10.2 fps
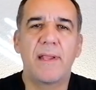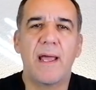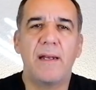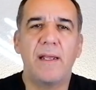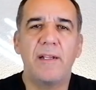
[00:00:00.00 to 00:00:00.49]

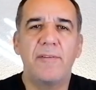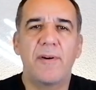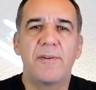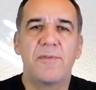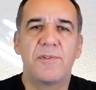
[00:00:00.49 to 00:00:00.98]
then
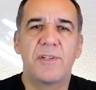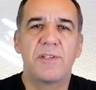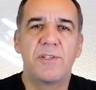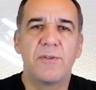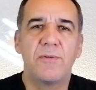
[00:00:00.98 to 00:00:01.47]

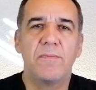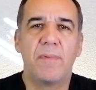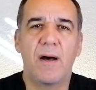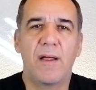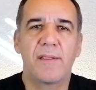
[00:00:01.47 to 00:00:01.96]
introduced 2
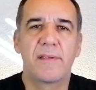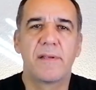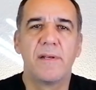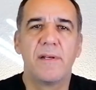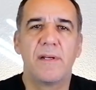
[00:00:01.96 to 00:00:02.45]
months,